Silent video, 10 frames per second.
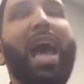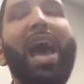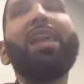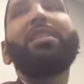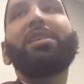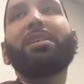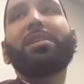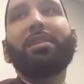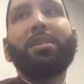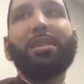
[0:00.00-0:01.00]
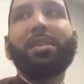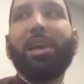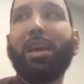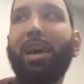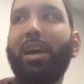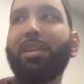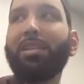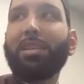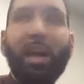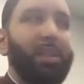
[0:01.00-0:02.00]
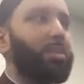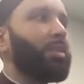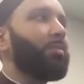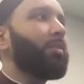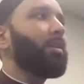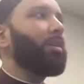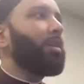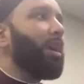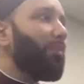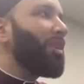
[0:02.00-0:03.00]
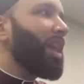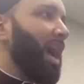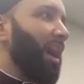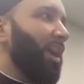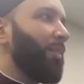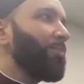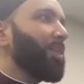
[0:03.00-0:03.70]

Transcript: had this this uh, this custom of niyaha